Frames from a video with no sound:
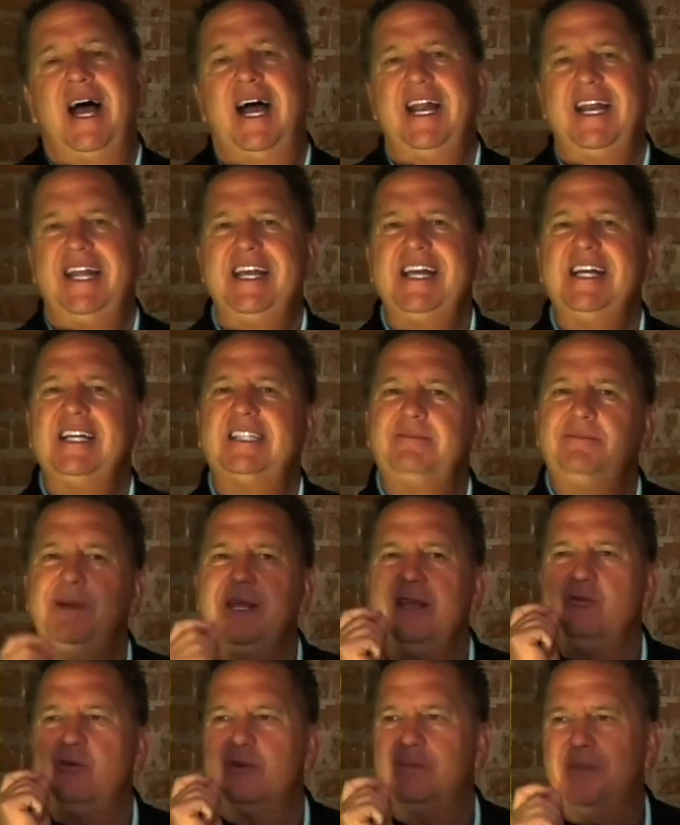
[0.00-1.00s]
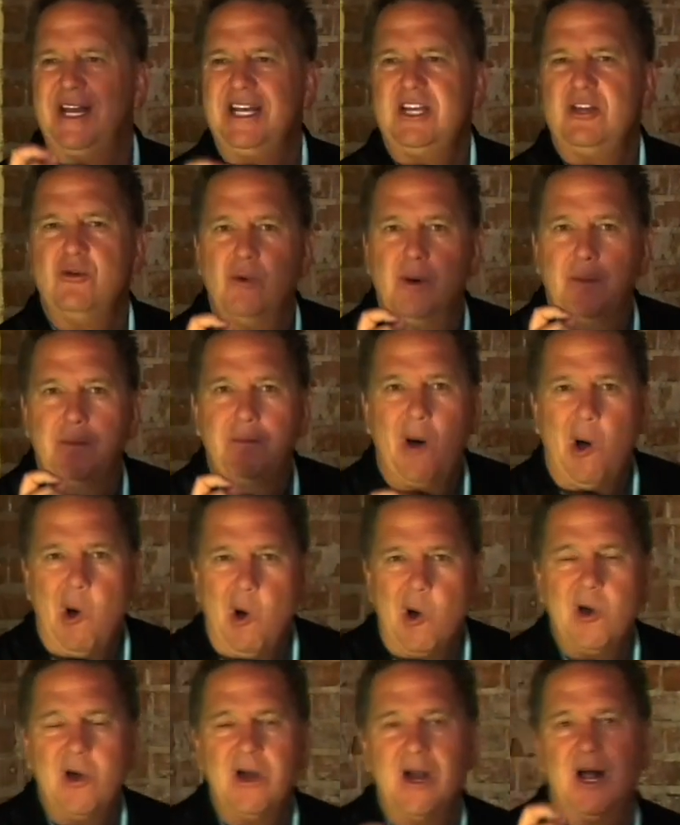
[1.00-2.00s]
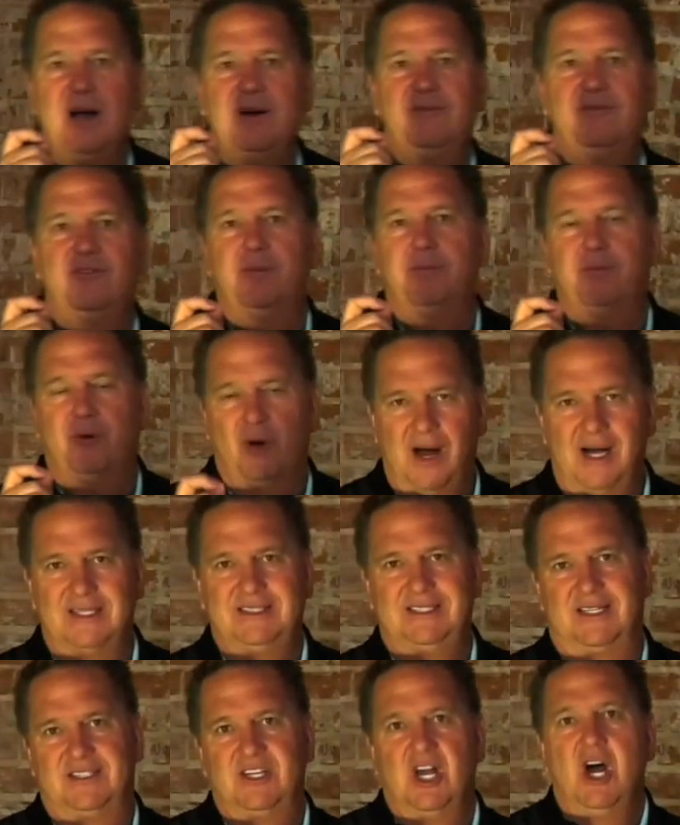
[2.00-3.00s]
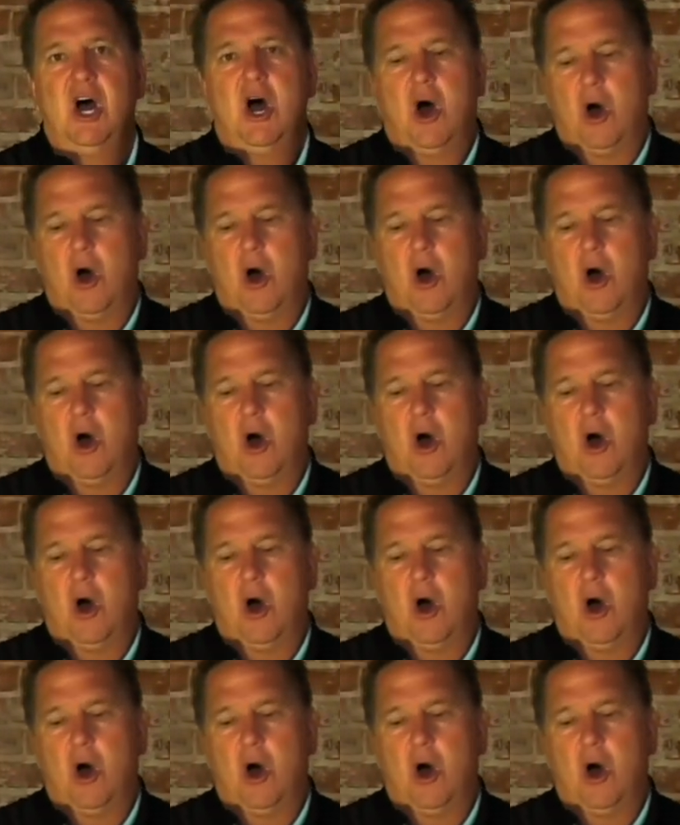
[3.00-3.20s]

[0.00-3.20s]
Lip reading: At EXP, we make you a part of the process.